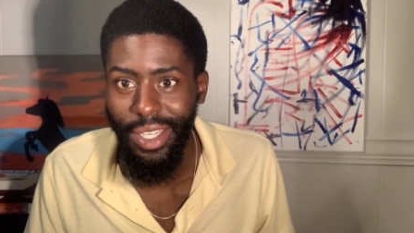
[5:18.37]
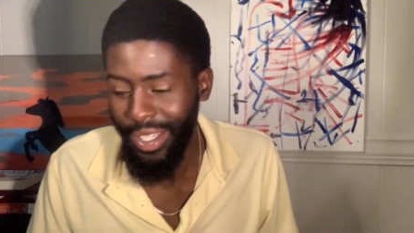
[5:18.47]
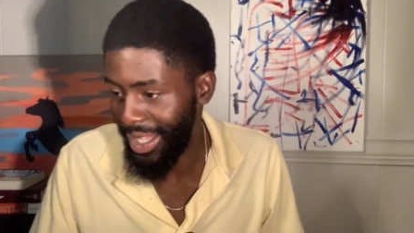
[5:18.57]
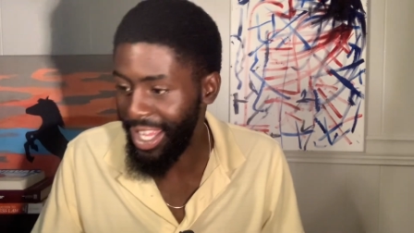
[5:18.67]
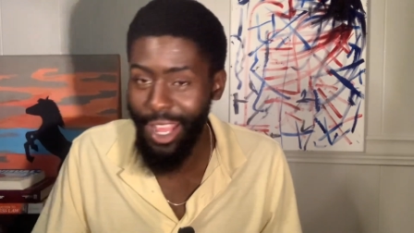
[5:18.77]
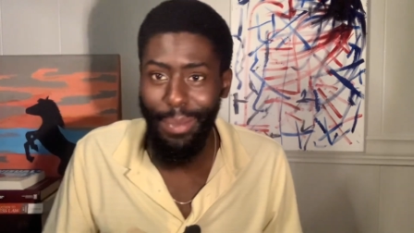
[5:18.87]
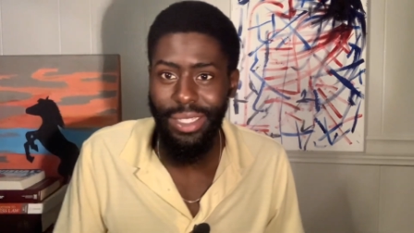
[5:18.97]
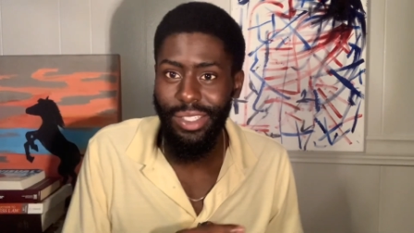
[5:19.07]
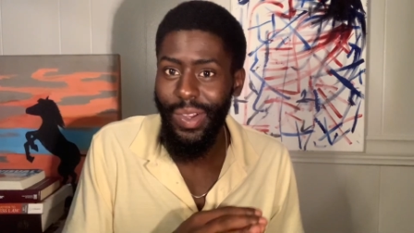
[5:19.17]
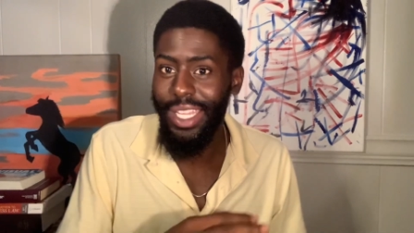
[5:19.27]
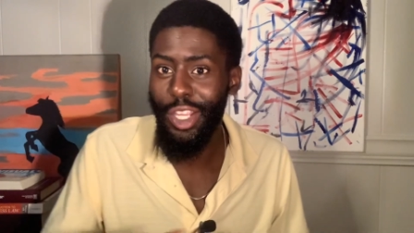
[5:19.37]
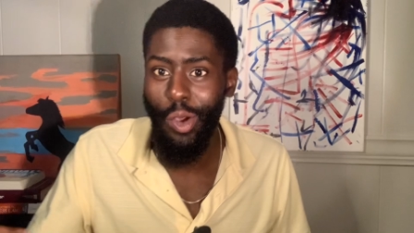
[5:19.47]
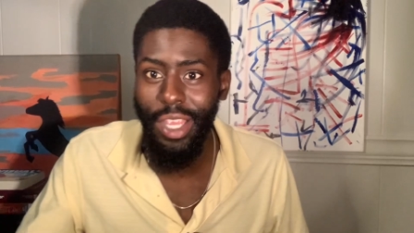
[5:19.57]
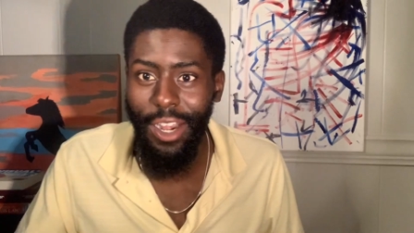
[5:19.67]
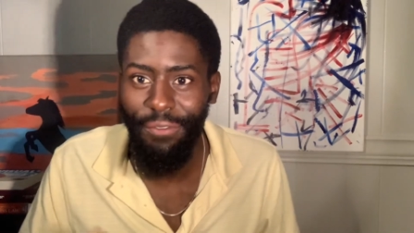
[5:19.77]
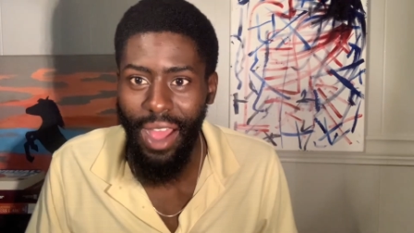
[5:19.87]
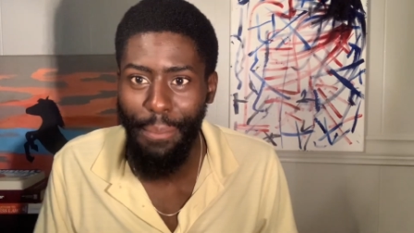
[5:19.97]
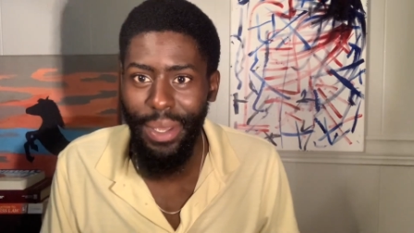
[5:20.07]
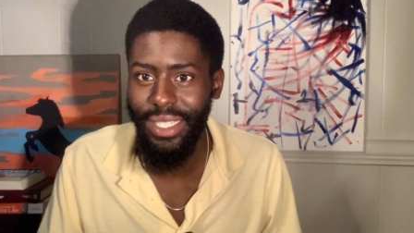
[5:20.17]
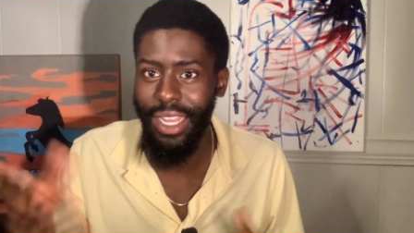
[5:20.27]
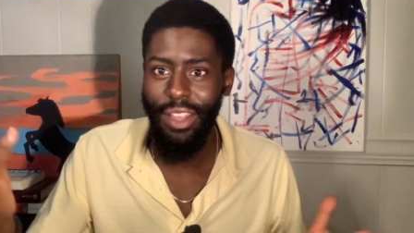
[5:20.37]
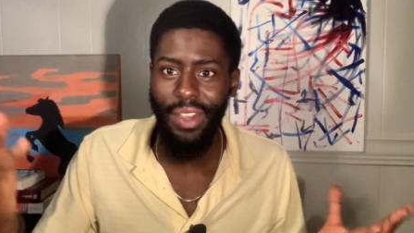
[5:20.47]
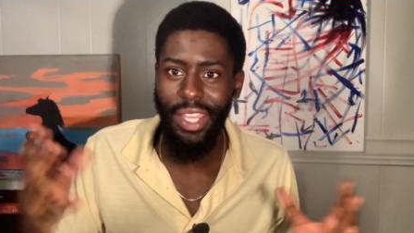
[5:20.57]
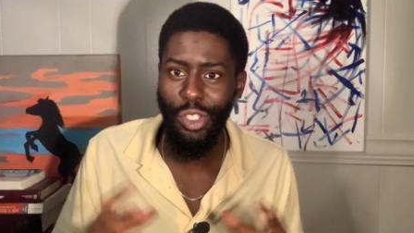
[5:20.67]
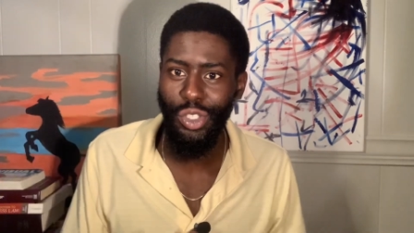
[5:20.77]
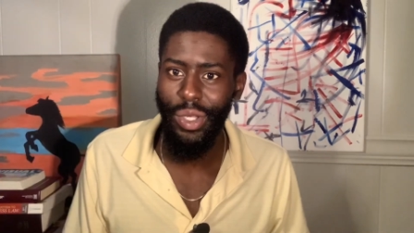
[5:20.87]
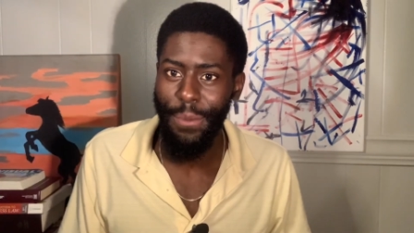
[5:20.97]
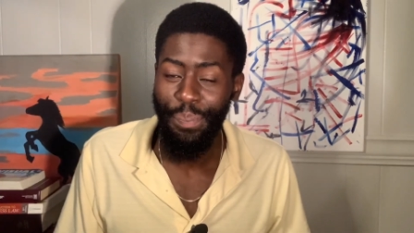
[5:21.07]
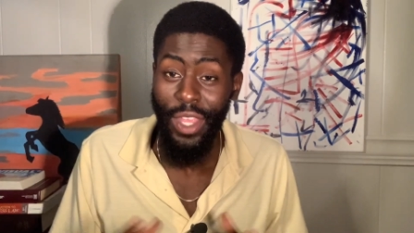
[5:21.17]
Then you come back to the spawn, then you go, you get a 5-piece. Now you have a kill streak.